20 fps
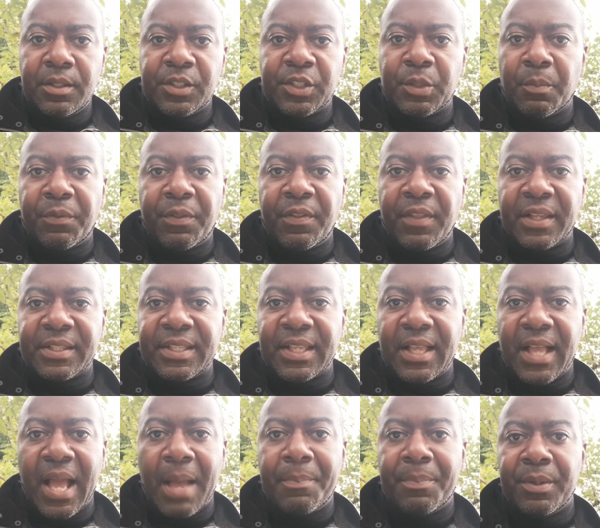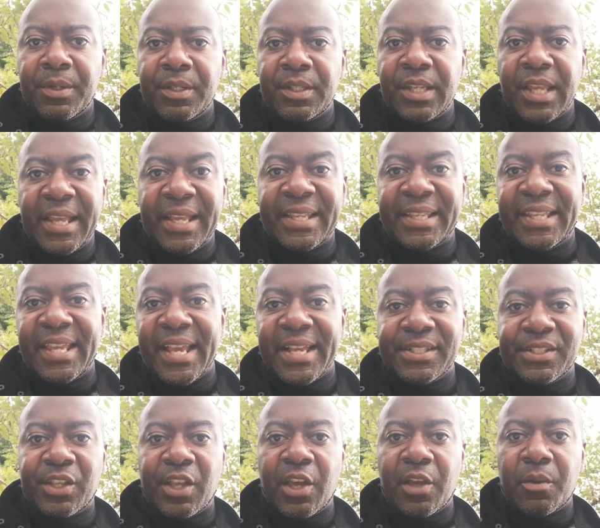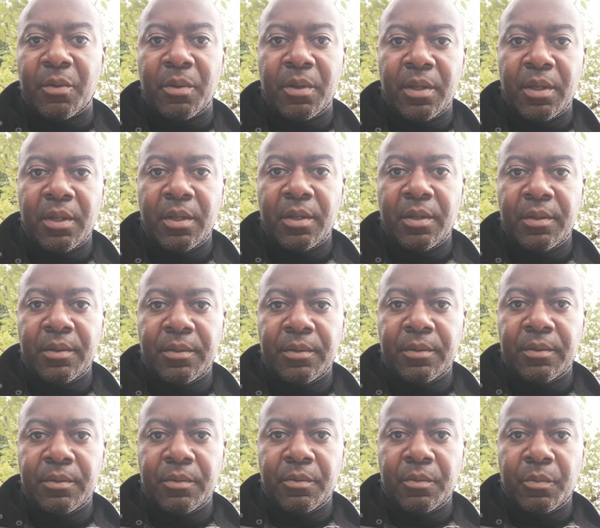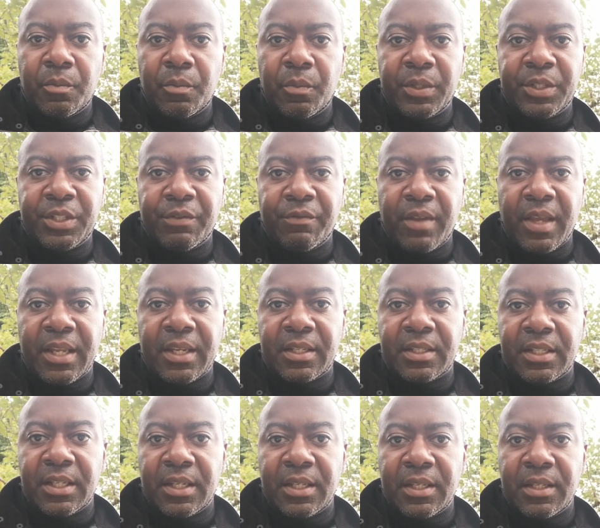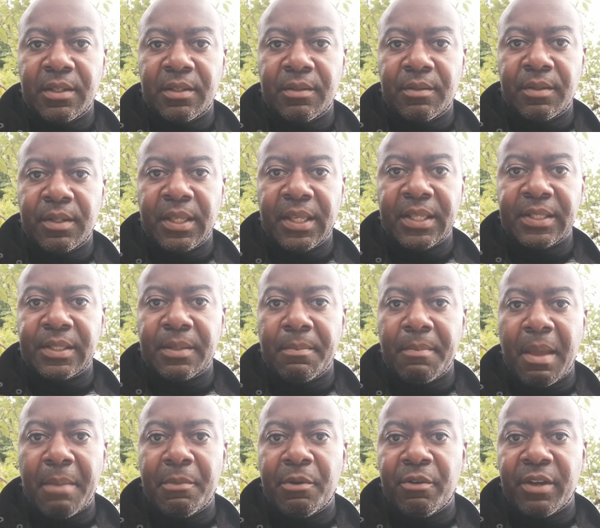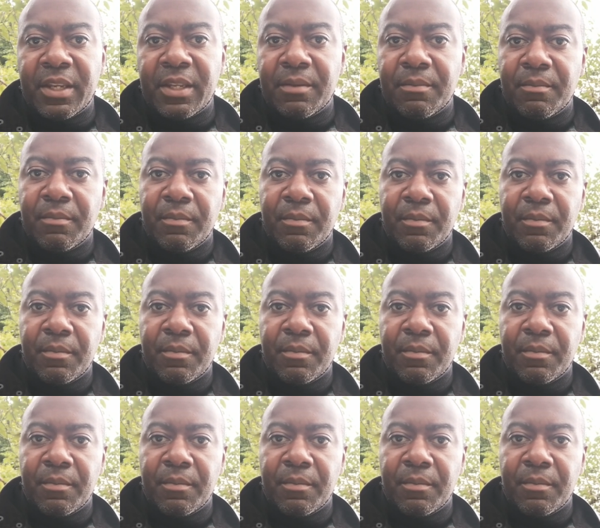Something that's happened years ago, which in reality is a memory.